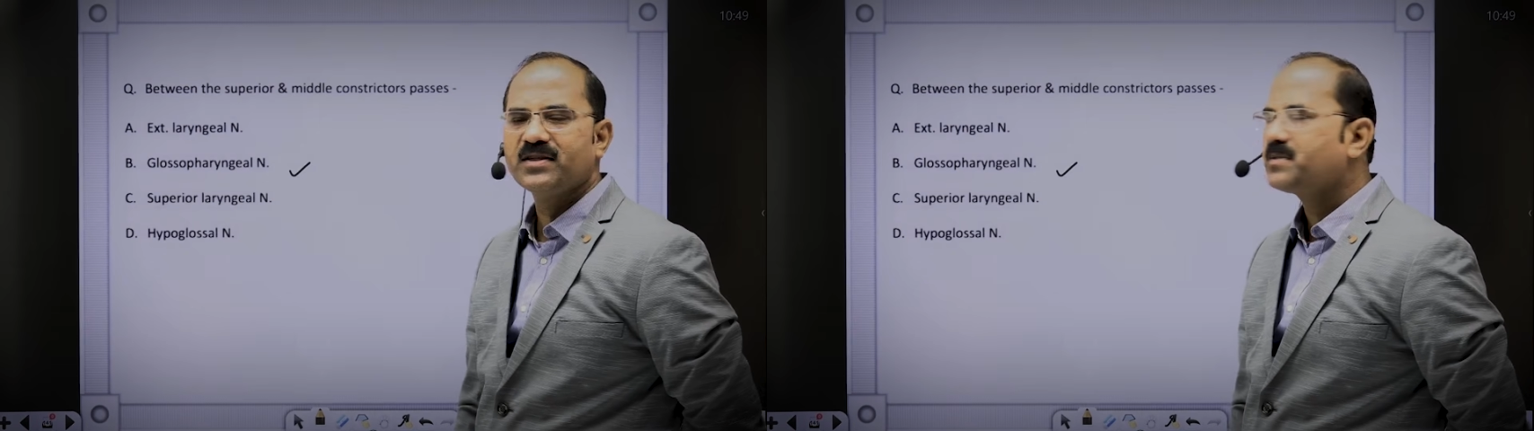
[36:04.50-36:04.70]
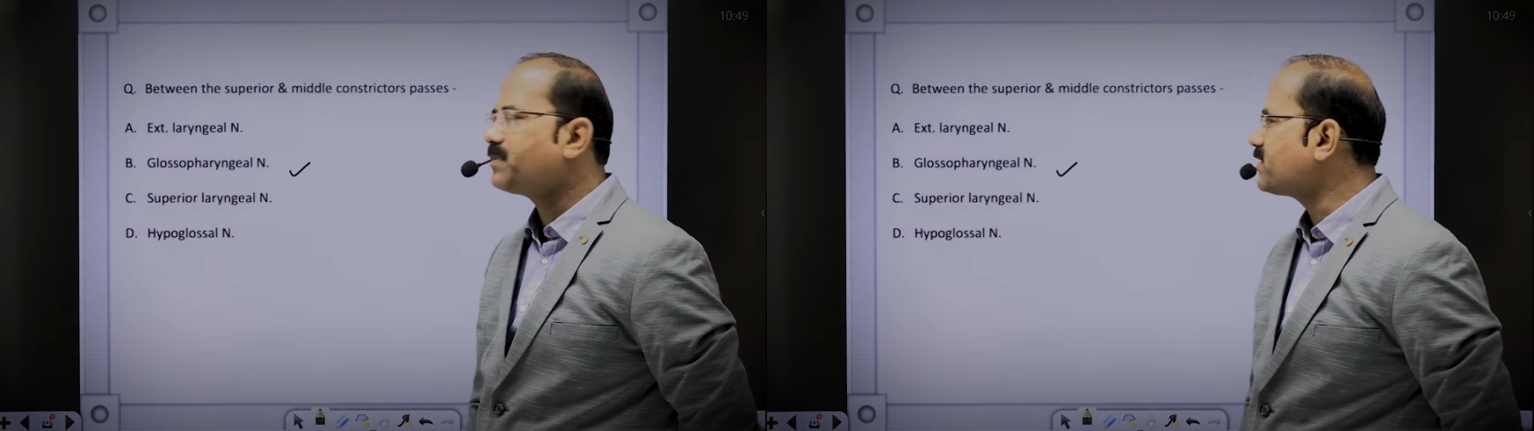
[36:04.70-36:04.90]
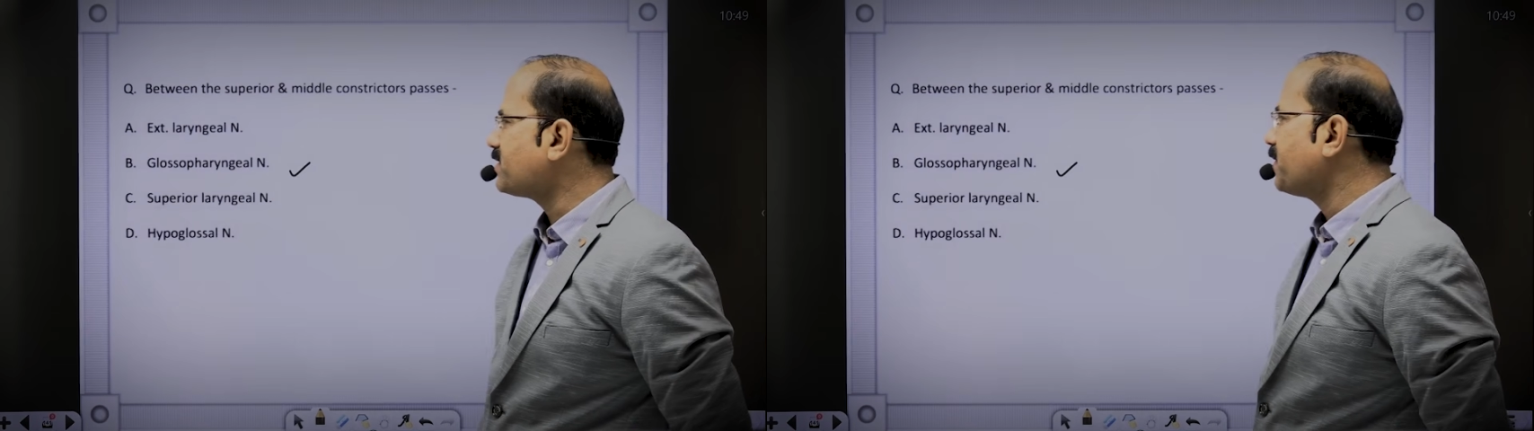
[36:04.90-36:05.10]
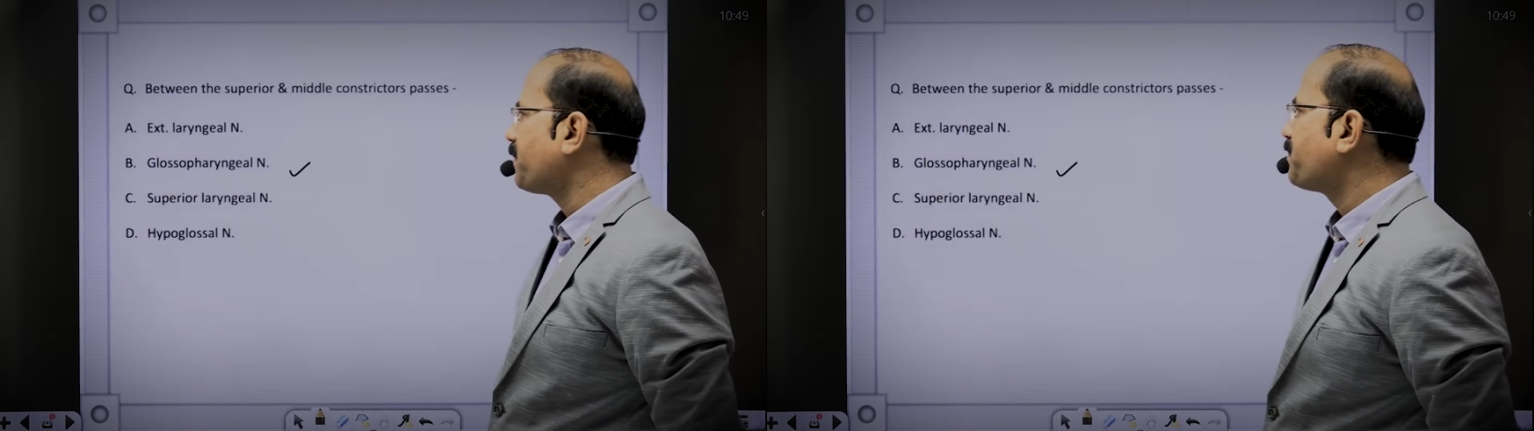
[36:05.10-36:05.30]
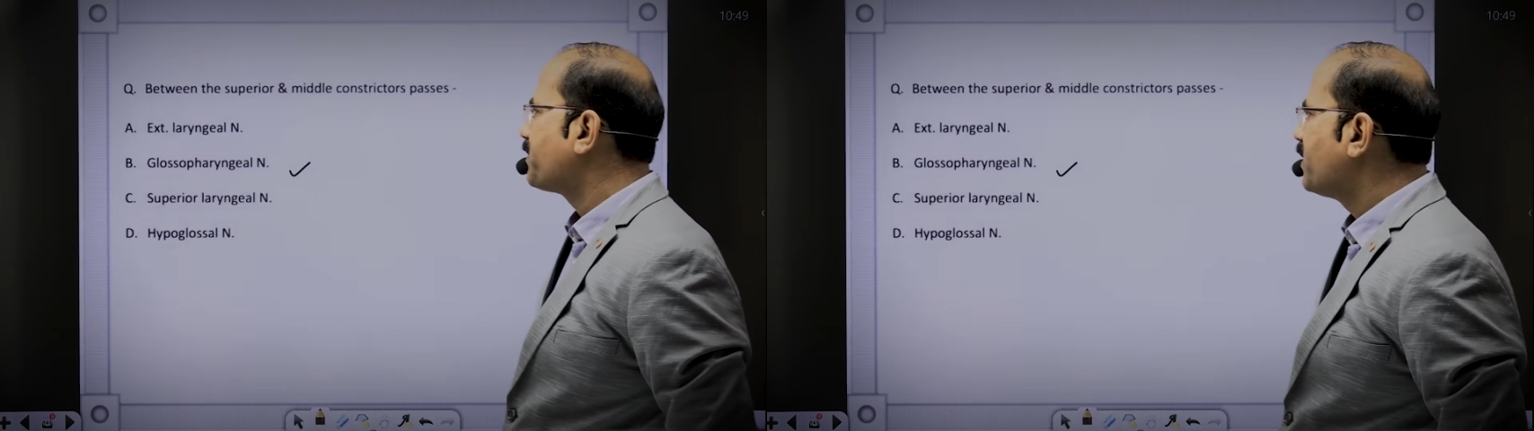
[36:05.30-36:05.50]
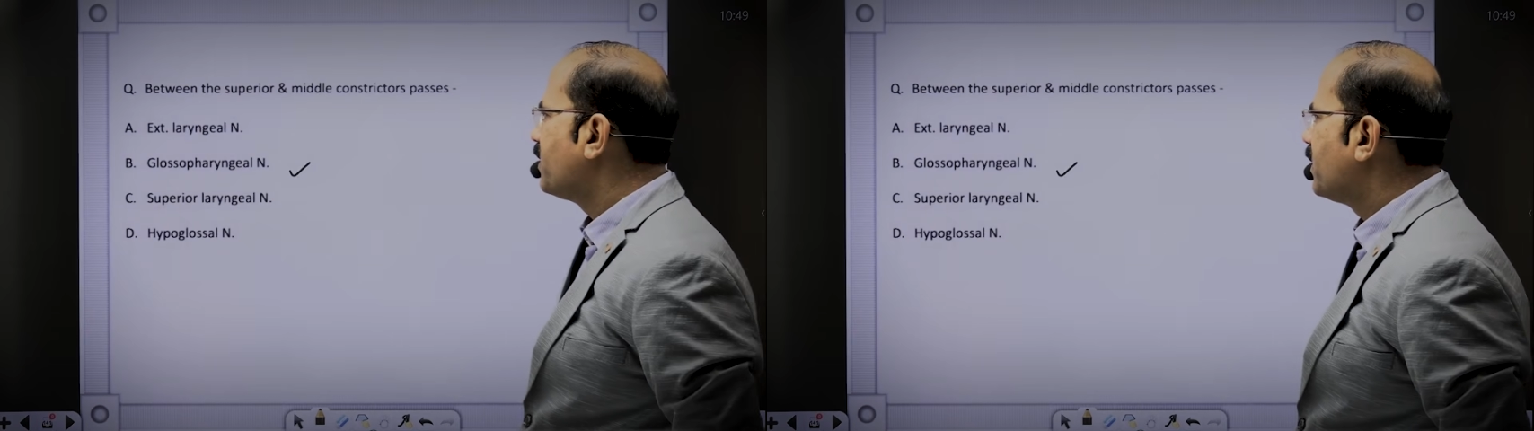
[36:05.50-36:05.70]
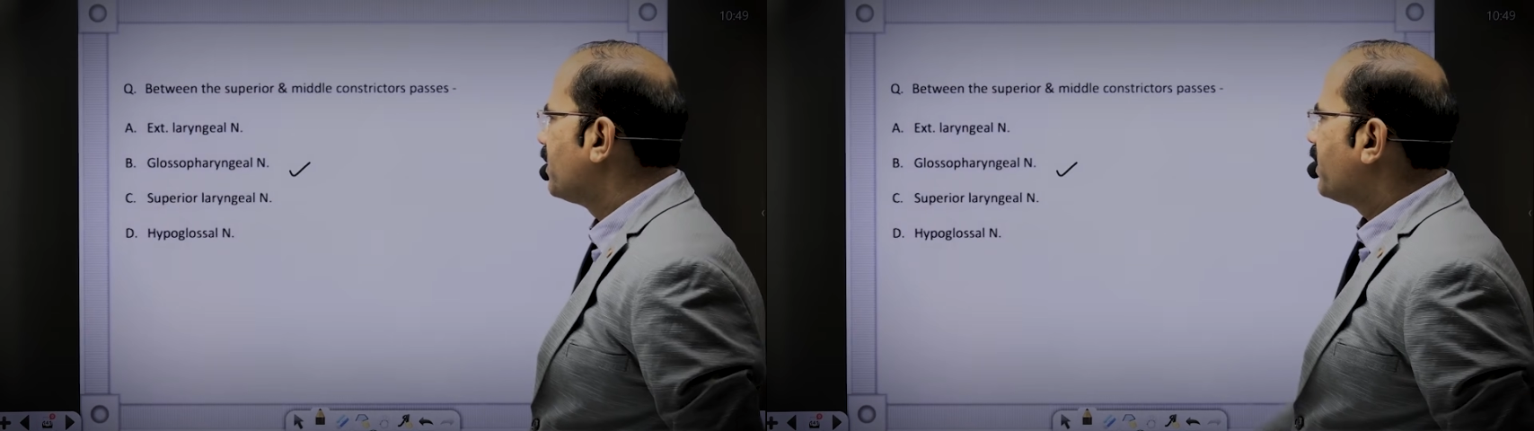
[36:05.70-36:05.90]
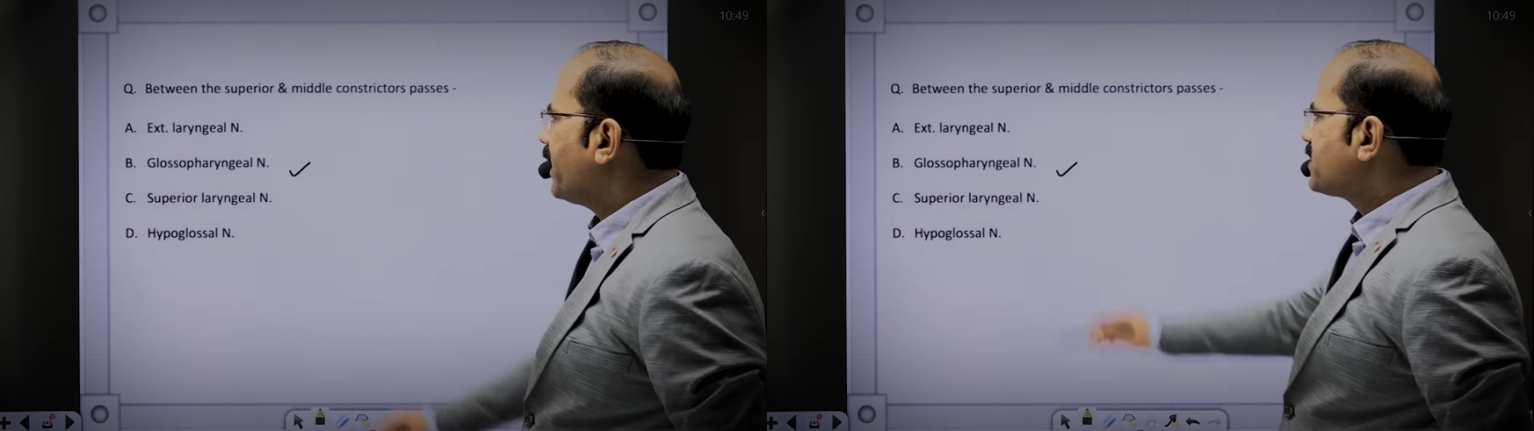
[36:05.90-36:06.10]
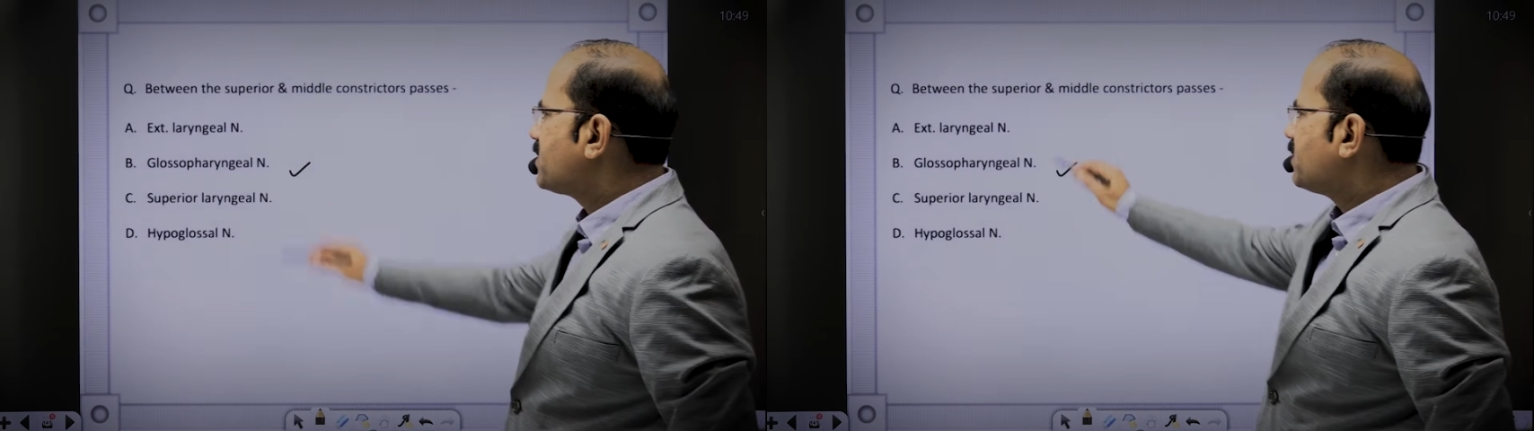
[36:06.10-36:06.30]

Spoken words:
muscle. External